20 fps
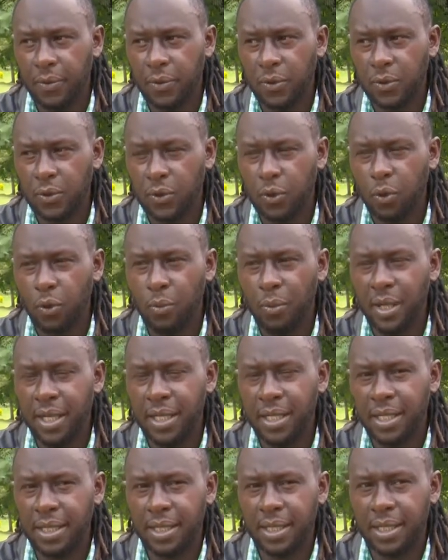so
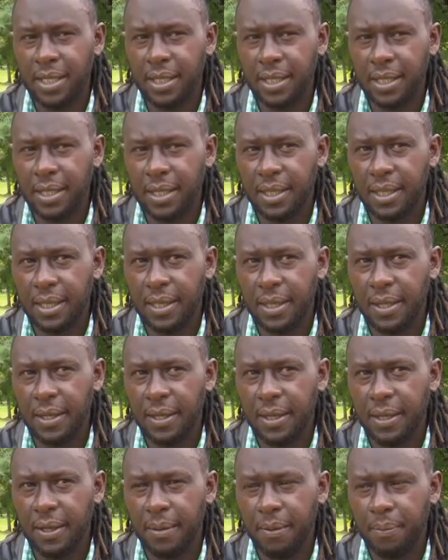many
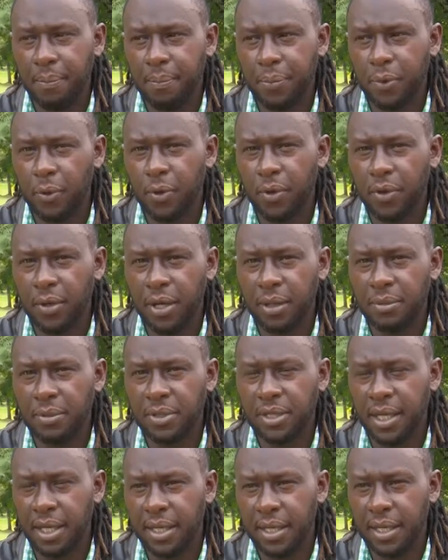
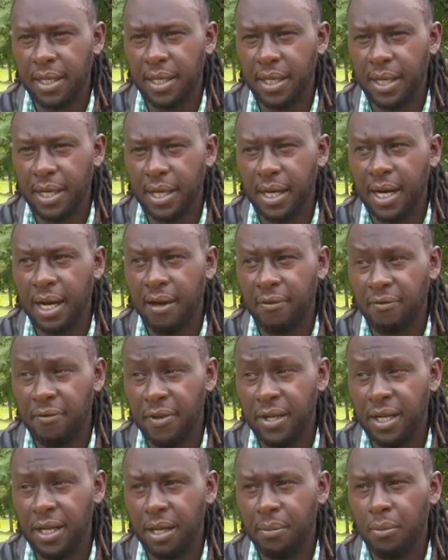programs that are
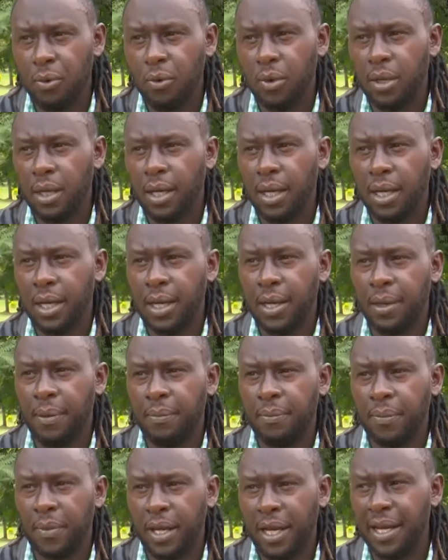available,
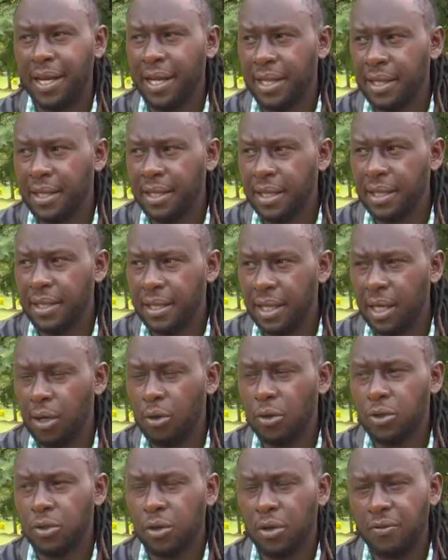and I think they are
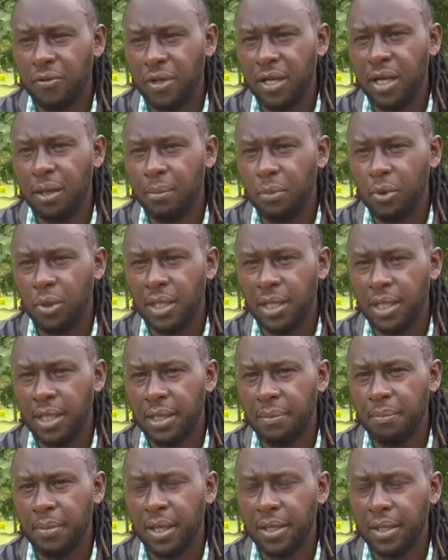also available
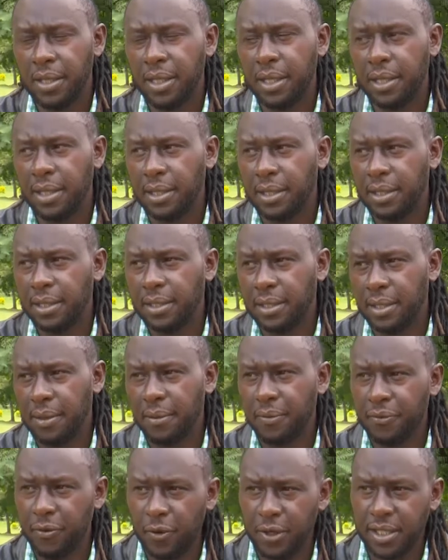here. But
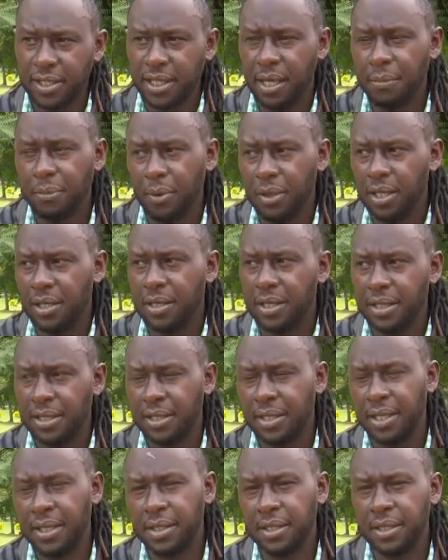for example, in the
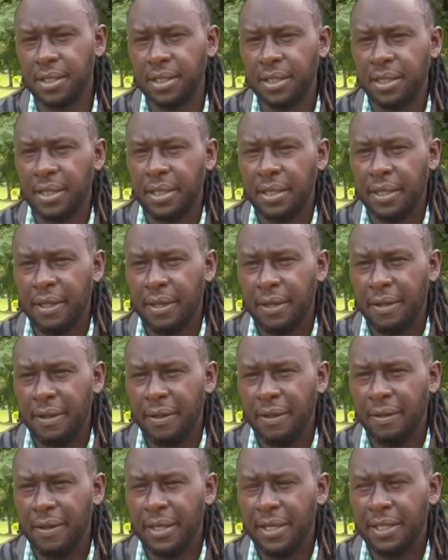States,
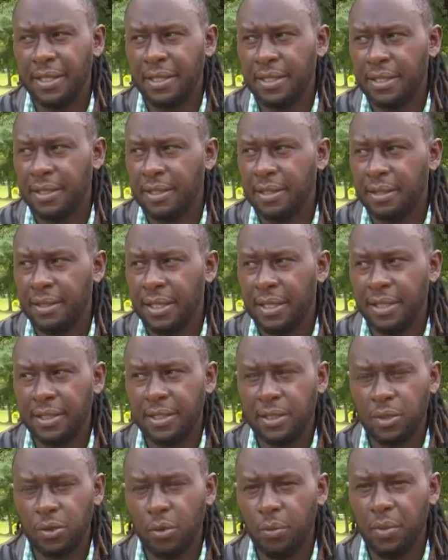there's
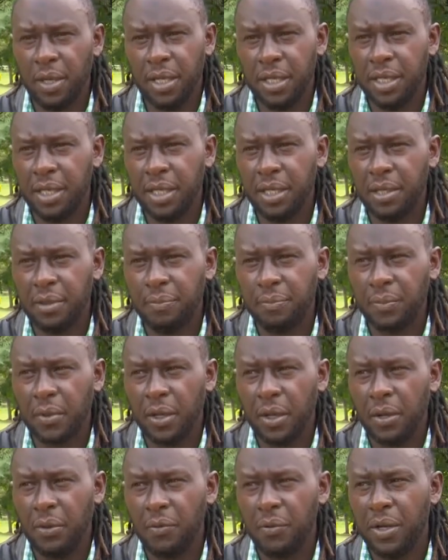so many
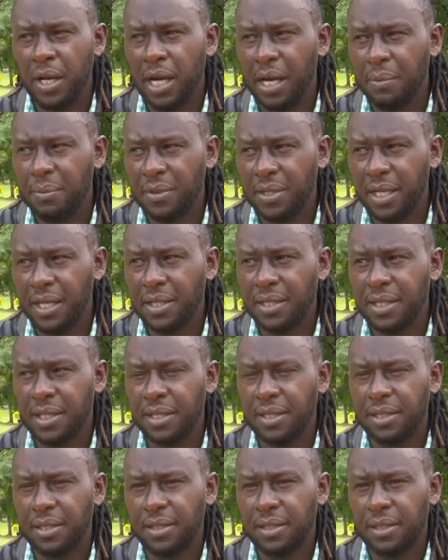rehab
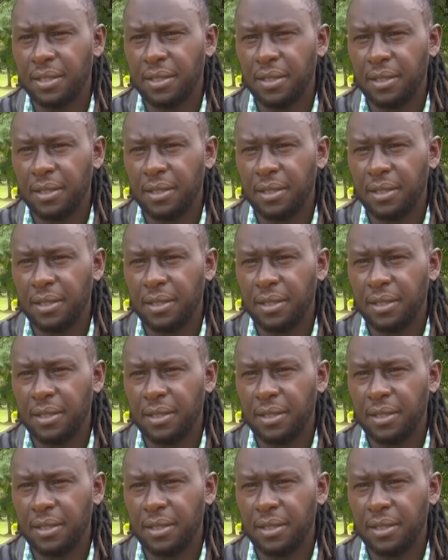centers